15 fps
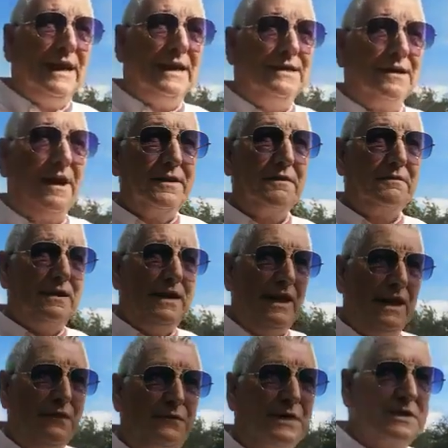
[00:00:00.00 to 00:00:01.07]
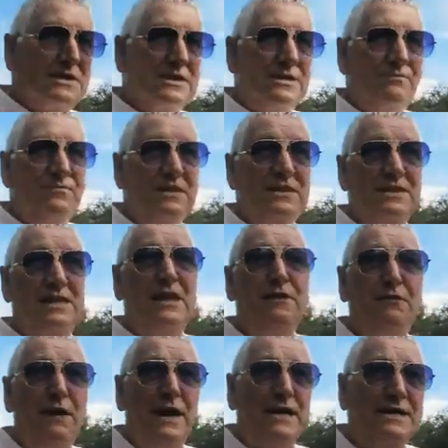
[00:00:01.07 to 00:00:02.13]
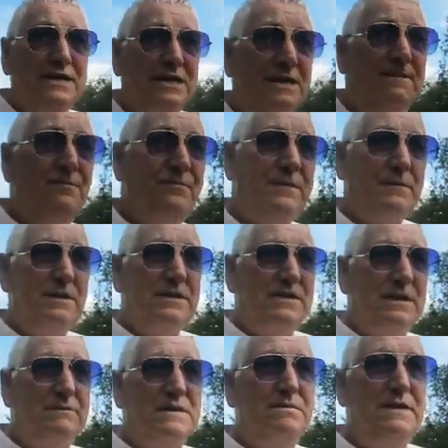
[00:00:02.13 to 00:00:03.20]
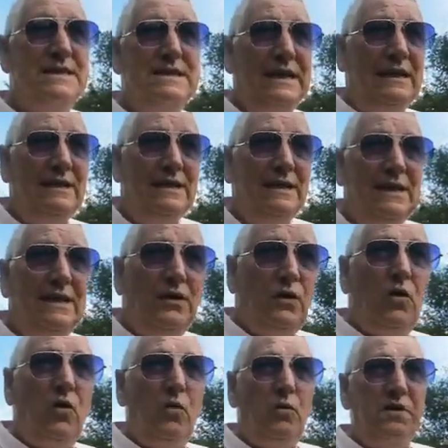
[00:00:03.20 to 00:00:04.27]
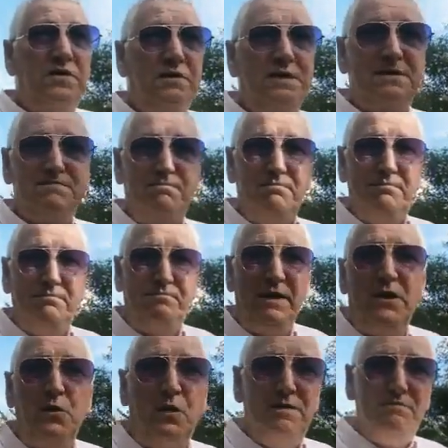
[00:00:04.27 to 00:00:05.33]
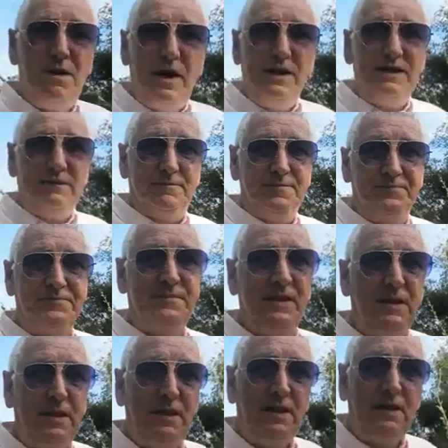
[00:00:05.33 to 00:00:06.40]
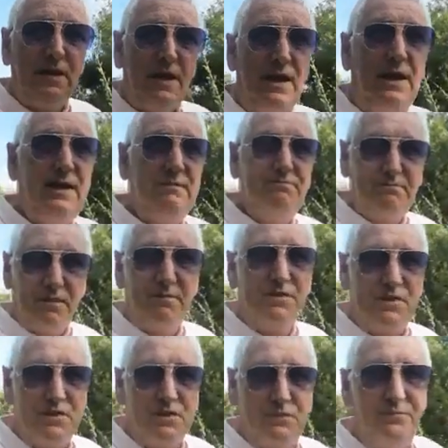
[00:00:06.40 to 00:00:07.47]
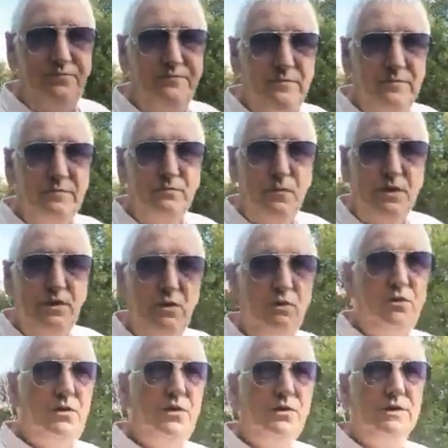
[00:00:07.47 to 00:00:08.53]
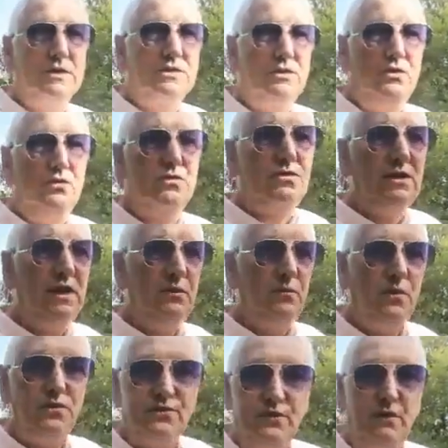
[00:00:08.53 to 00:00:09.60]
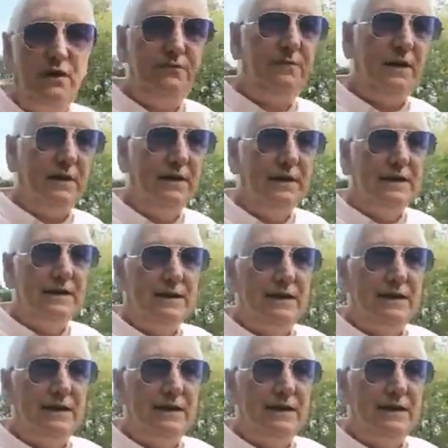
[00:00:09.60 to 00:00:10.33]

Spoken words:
And I don't care if it's CFX, which seems busy, or whether it's Bitcoin mining. I promise you, when you look at this and you see what's on offer,